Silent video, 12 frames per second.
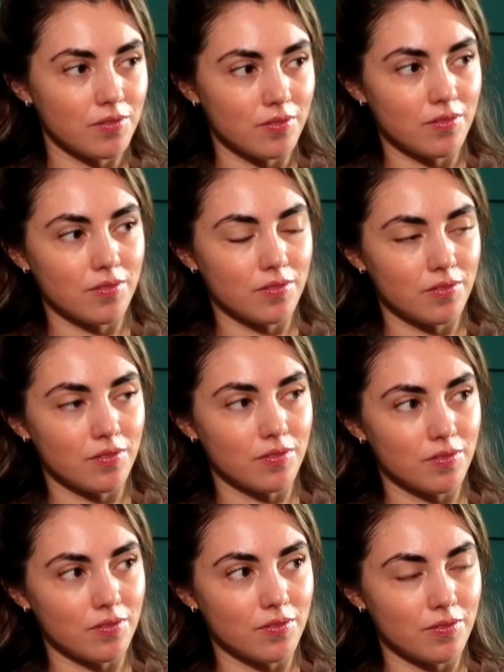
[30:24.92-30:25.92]

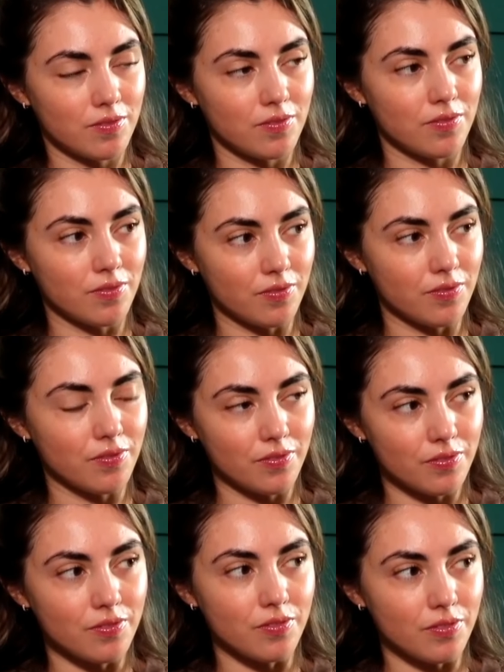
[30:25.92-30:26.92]

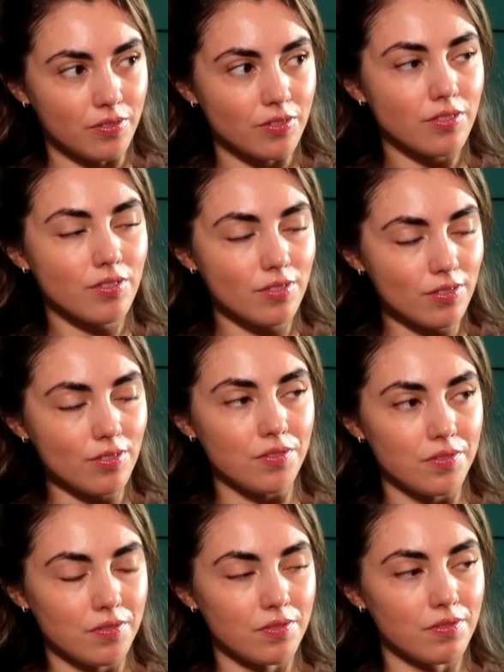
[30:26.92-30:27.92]

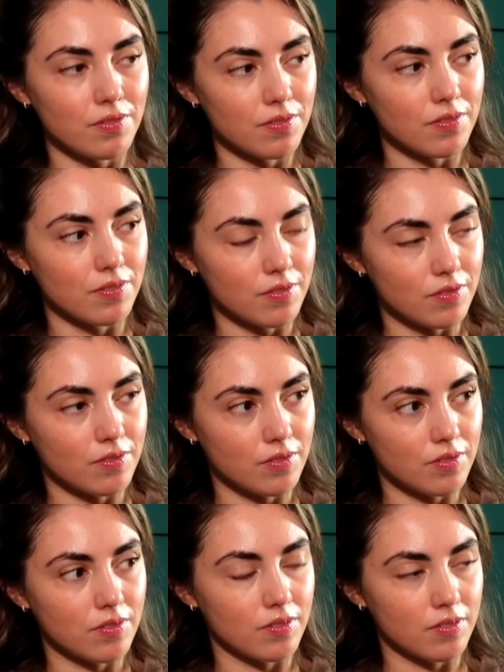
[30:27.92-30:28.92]

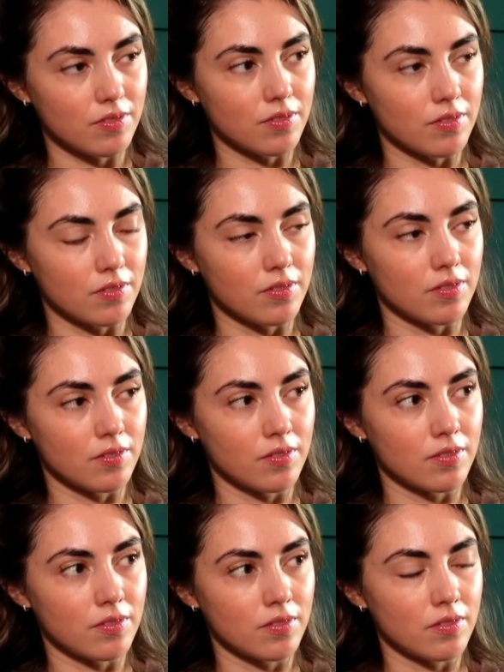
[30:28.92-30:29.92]

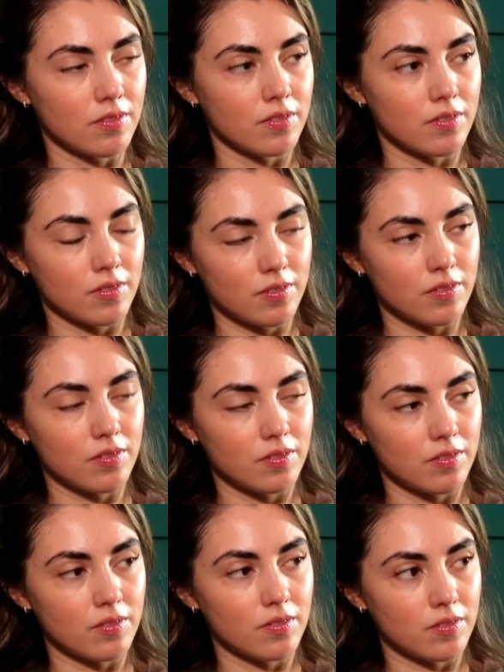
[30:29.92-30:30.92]

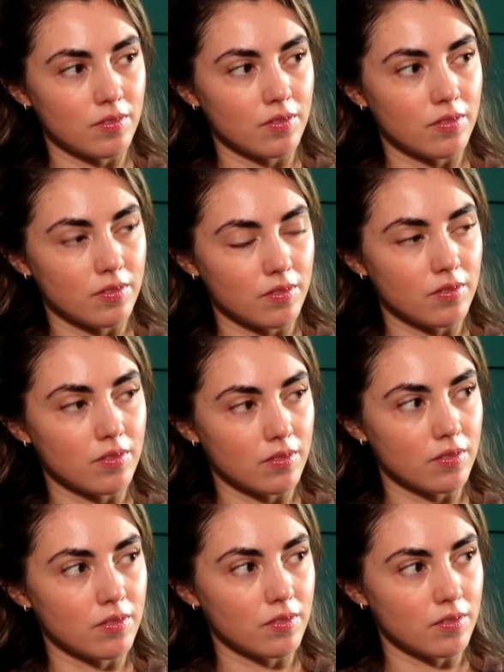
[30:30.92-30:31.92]

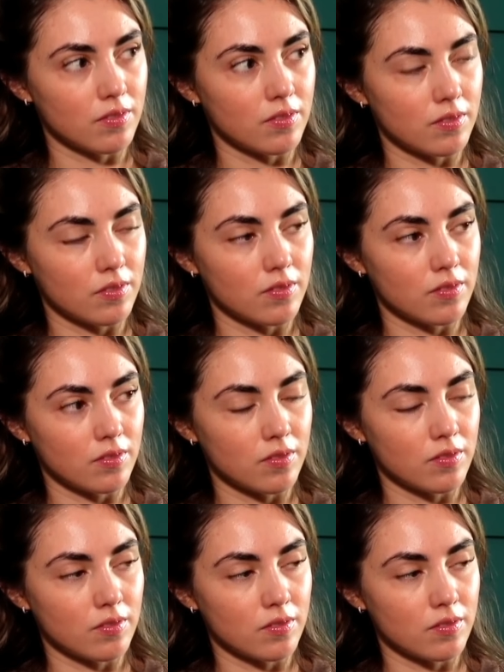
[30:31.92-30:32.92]
[no speech]